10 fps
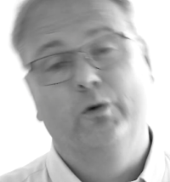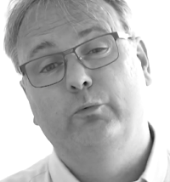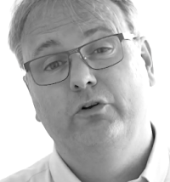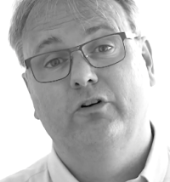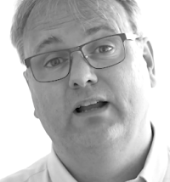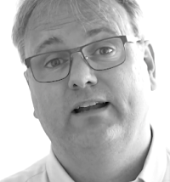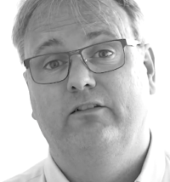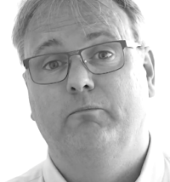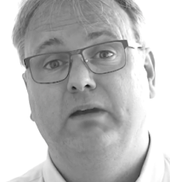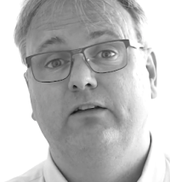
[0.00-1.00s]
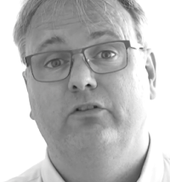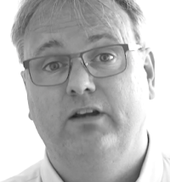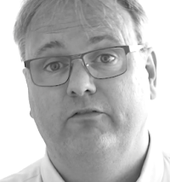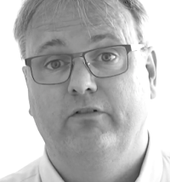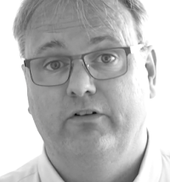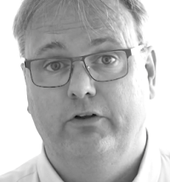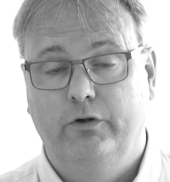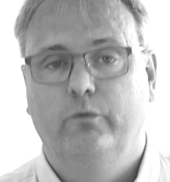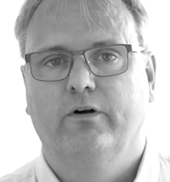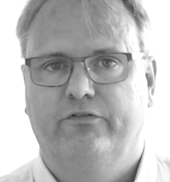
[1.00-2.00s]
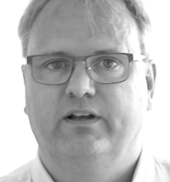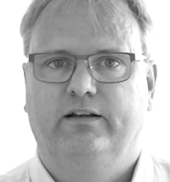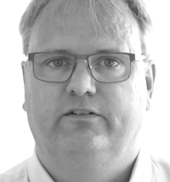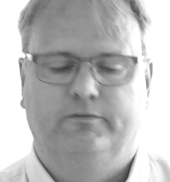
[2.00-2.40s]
What would you like me to give you of size?